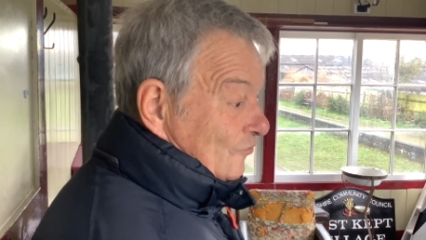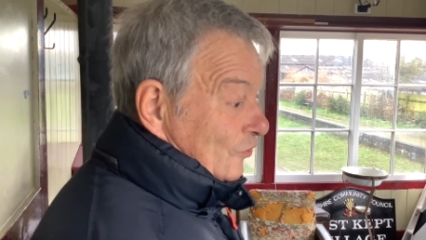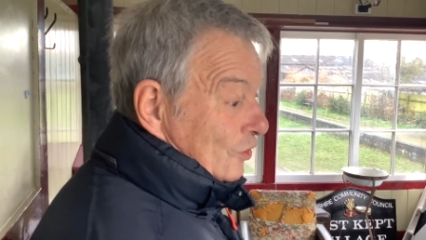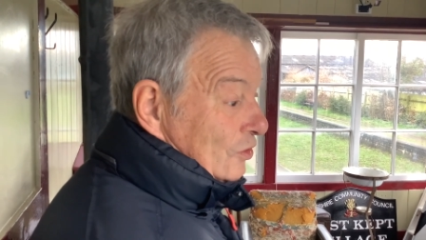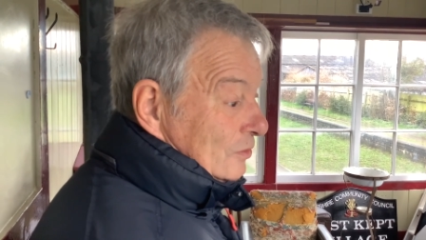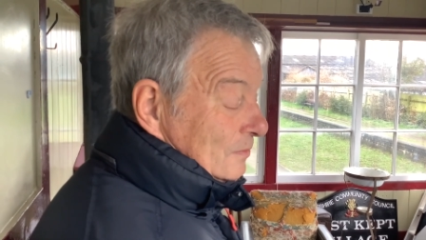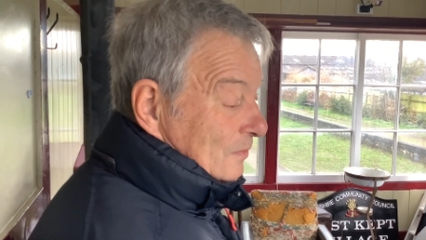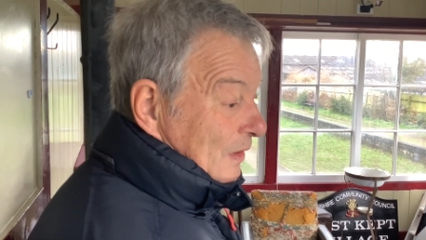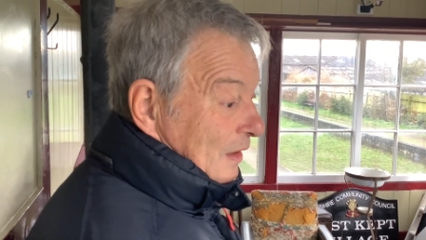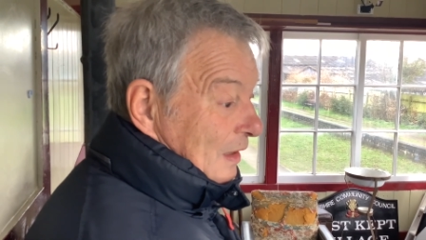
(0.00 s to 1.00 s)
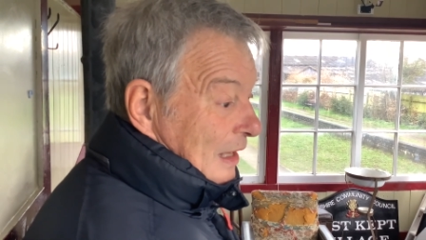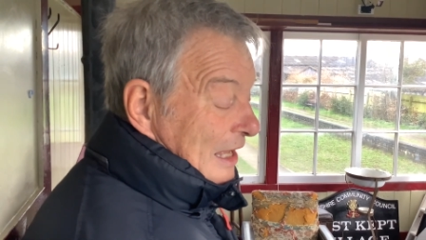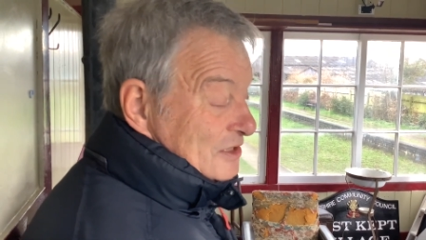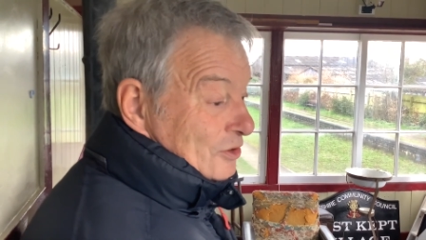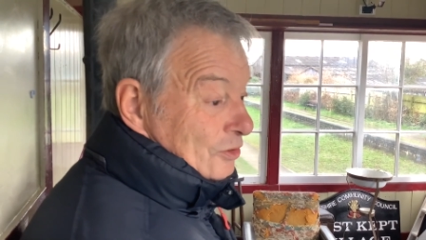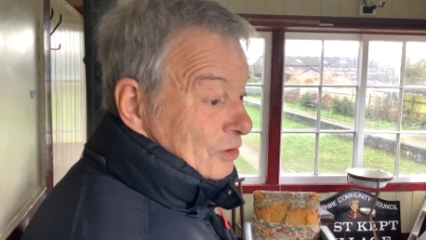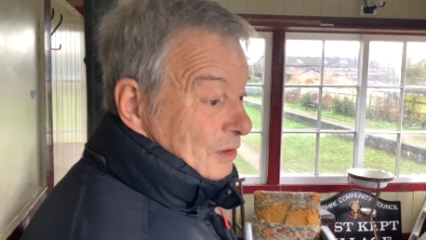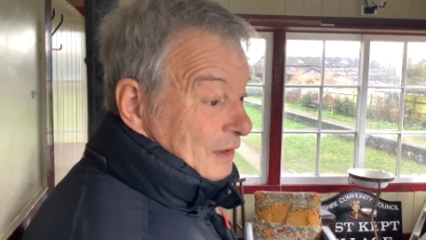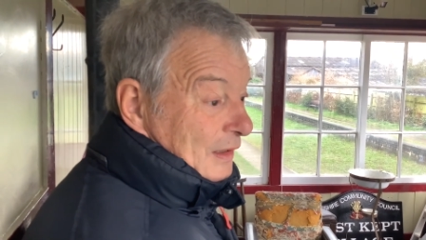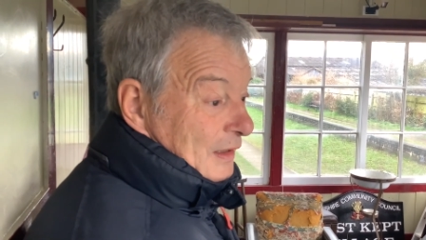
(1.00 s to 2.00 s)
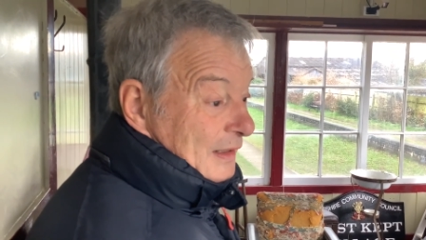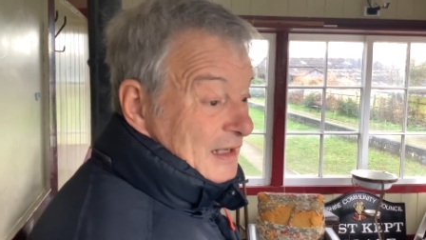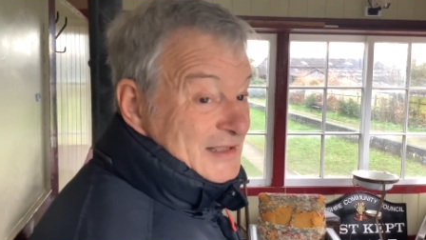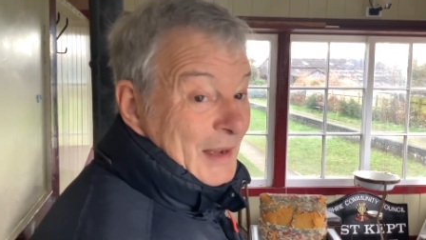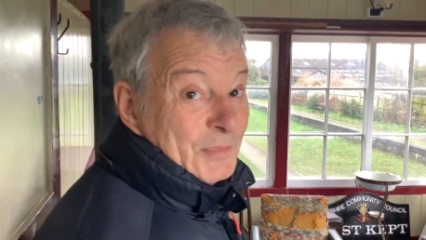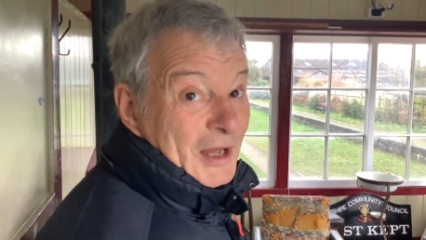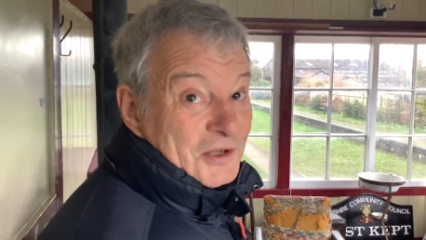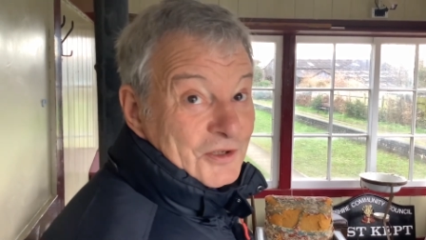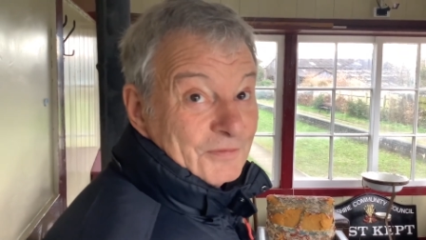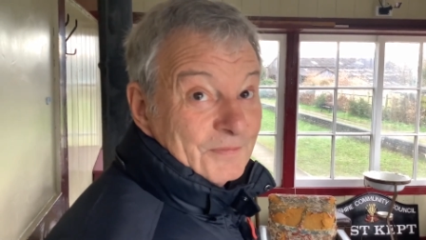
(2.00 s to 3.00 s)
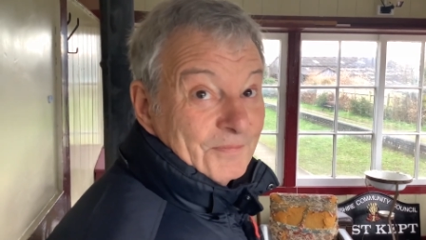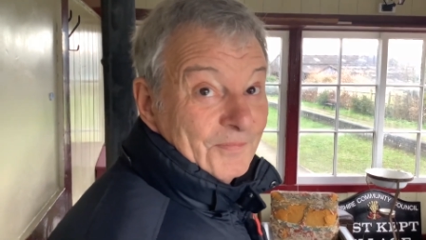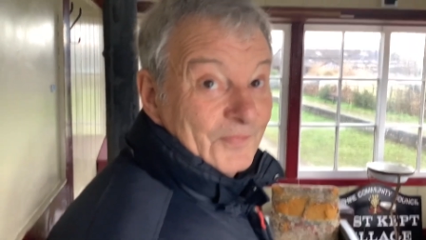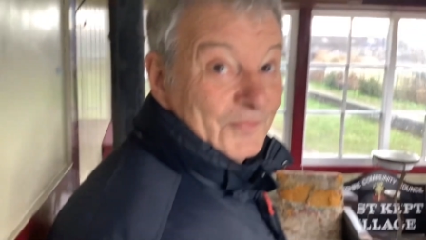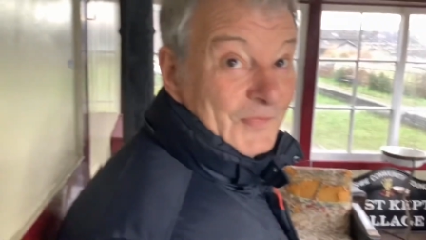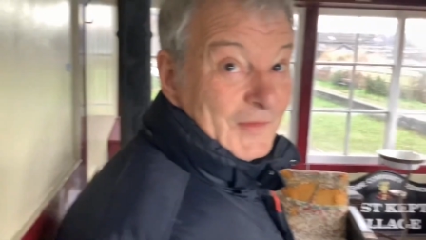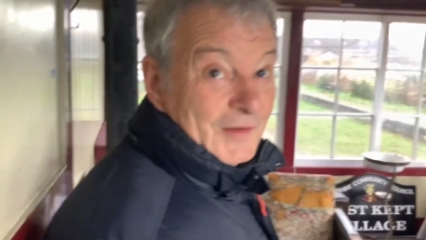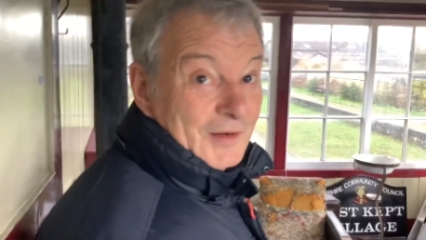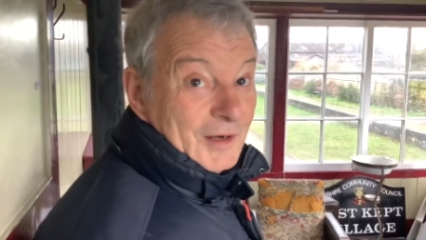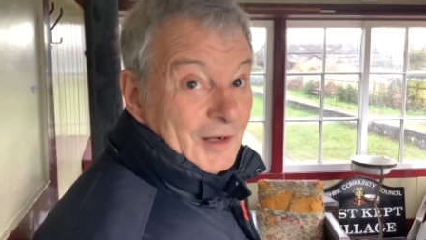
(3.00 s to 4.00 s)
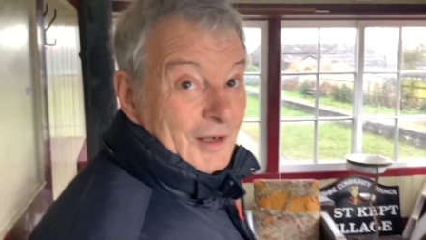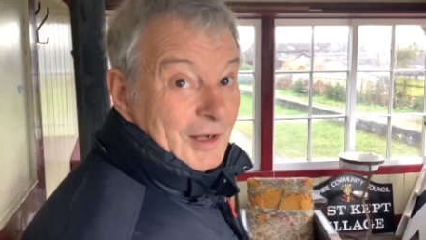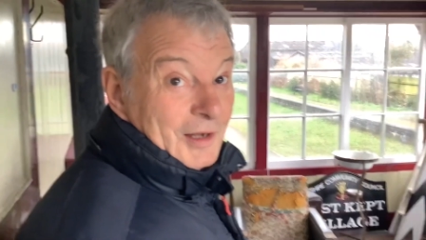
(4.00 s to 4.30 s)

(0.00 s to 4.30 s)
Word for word: from Hassall uh, near Sandbach. Ah, yes, I'm just